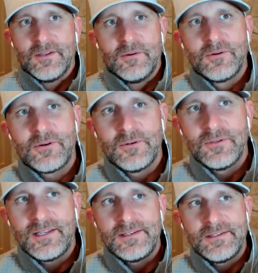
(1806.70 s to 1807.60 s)
Well,
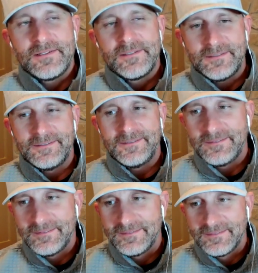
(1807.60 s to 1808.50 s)
cool.
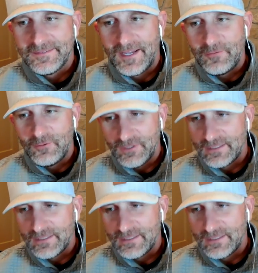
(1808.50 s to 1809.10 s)
I'm really